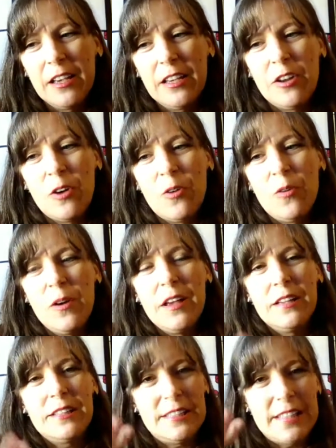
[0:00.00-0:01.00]
you know,
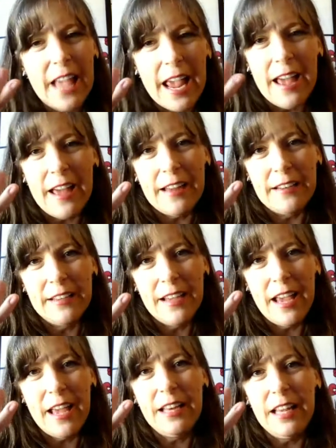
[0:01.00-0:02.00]

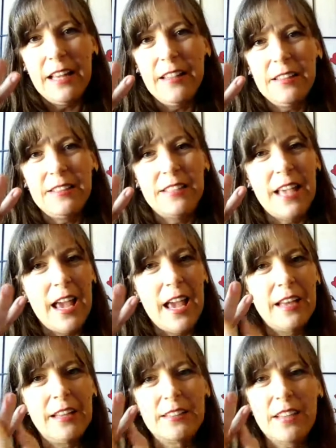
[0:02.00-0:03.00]
sand, and in the
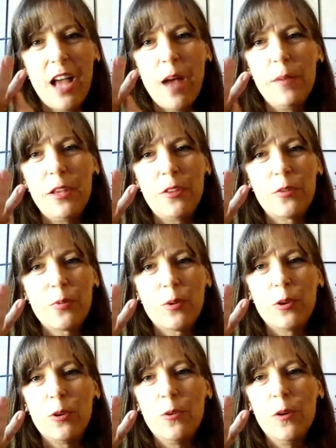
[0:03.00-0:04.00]
sand it's coming
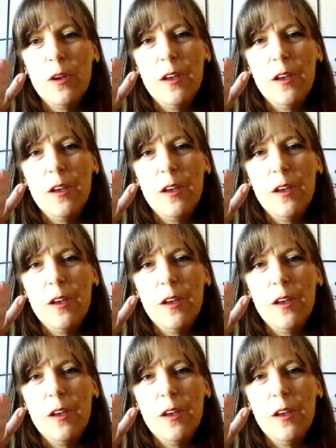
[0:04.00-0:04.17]
through,